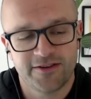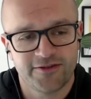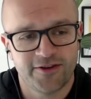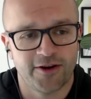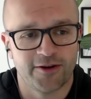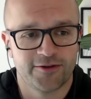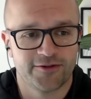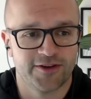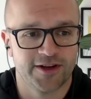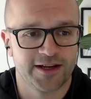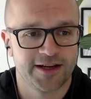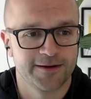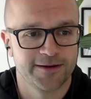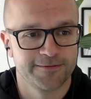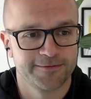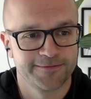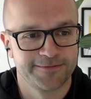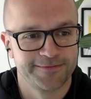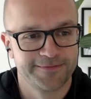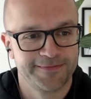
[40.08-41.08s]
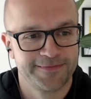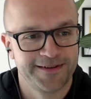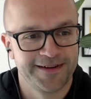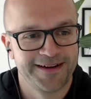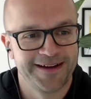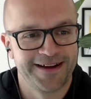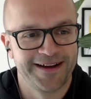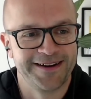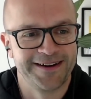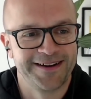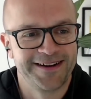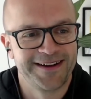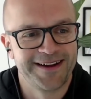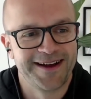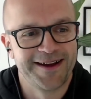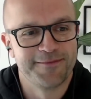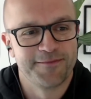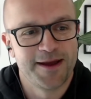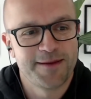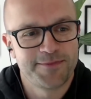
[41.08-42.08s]
is toxic.
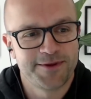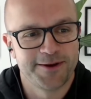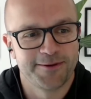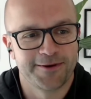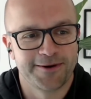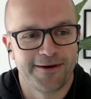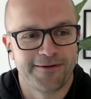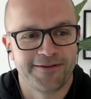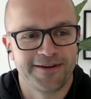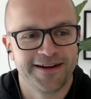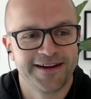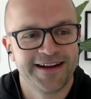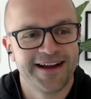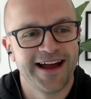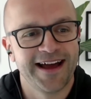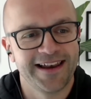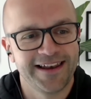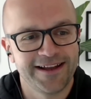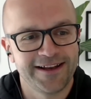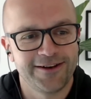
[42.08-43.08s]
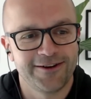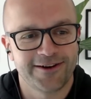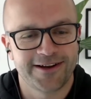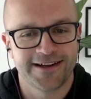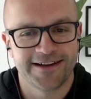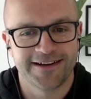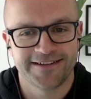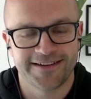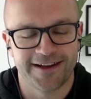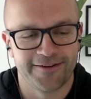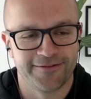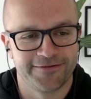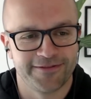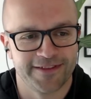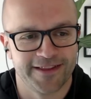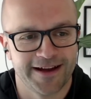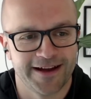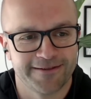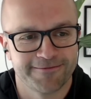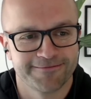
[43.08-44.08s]
Maybe you want to have a little look at yourself
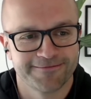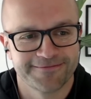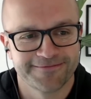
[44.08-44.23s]
for that.